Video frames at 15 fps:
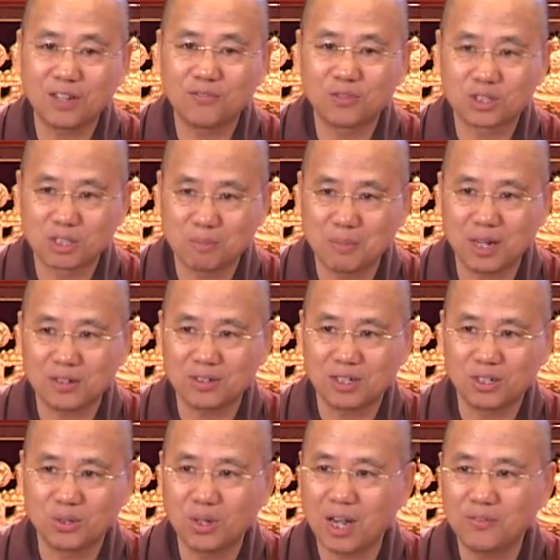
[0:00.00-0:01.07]
it for samadhi.
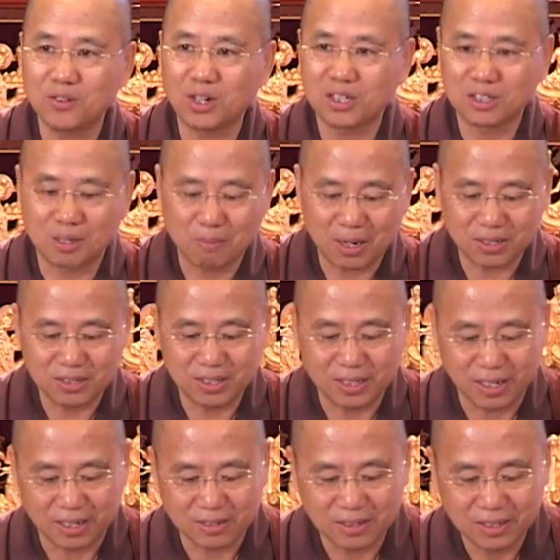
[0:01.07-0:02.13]
You haven't got samadhi
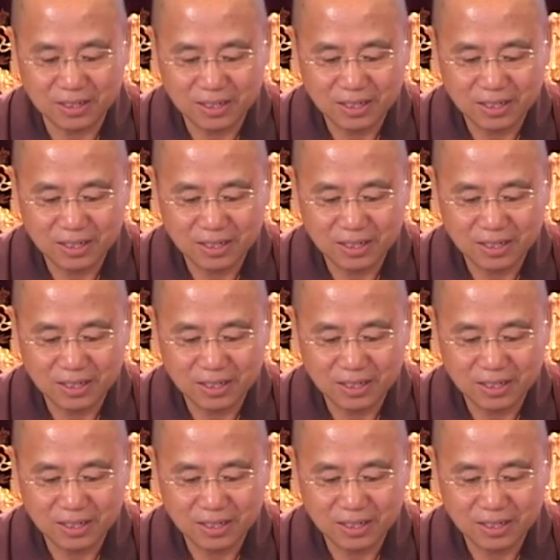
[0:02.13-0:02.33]
yet.